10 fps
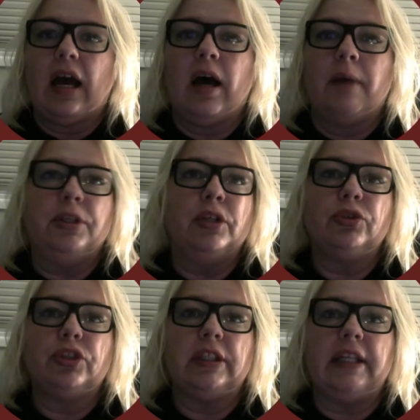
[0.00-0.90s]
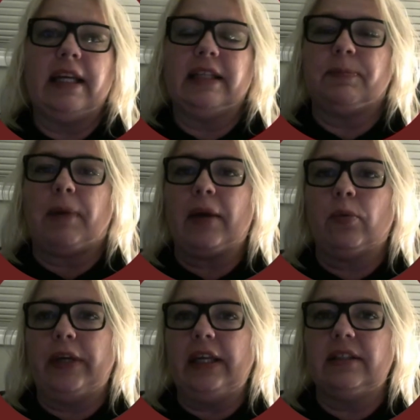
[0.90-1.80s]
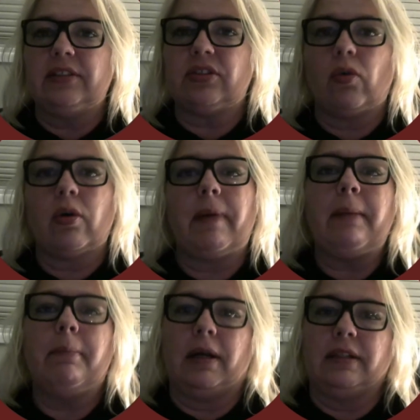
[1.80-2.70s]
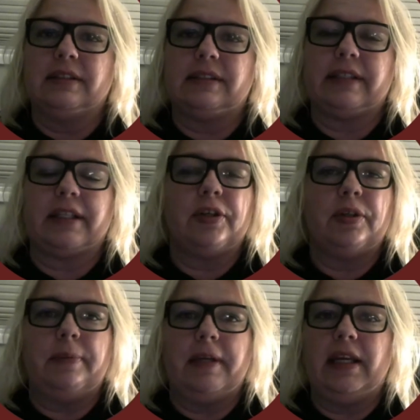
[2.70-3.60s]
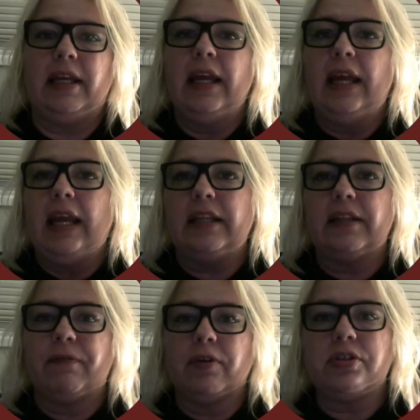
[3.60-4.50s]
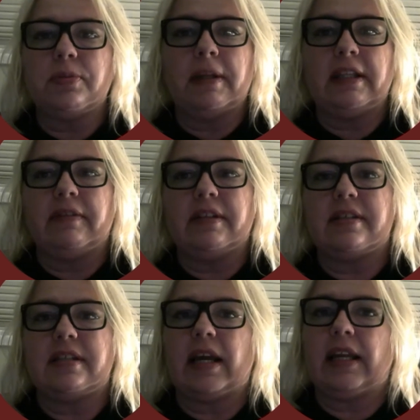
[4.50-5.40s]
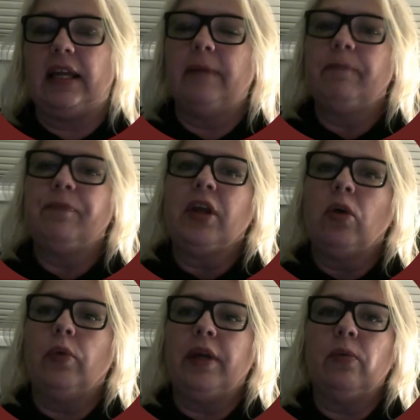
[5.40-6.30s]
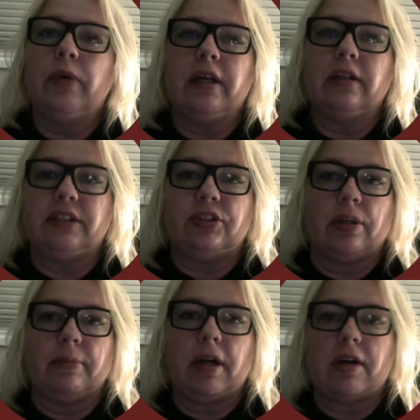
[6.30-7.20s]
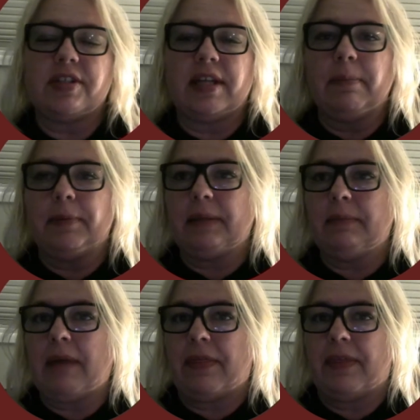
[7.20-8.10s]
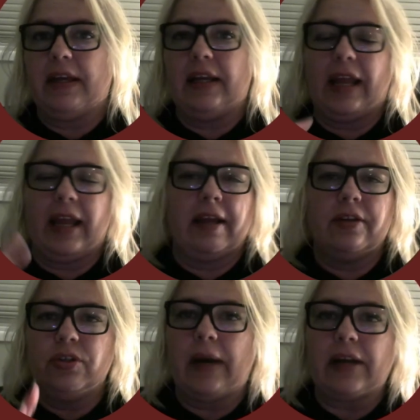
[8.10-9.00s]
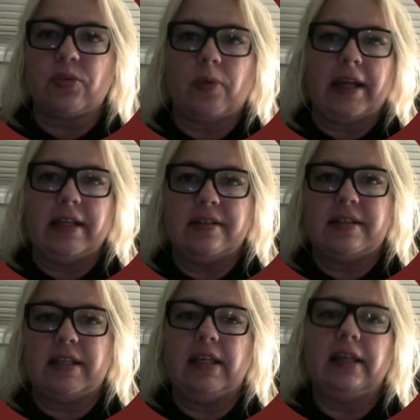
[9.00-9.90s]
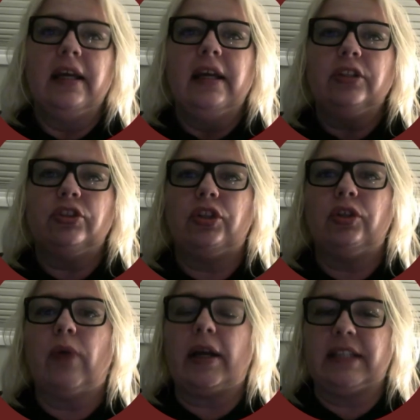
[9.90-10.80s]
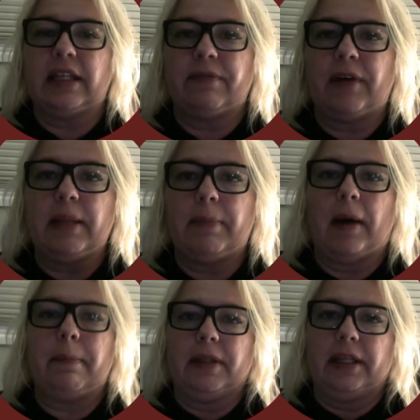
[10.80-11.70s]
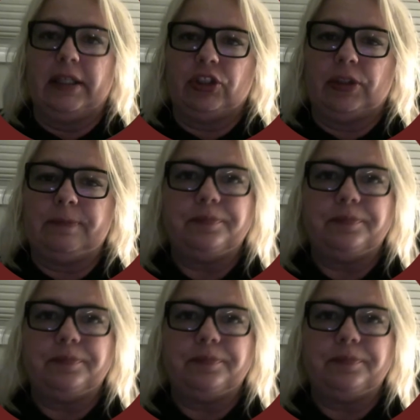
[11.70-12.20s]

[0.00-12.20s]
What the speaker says: Usually it's by weeks or by months. It could be in the first month of the study, we will determine our sampling method and do X, Y, and Z to identify the population.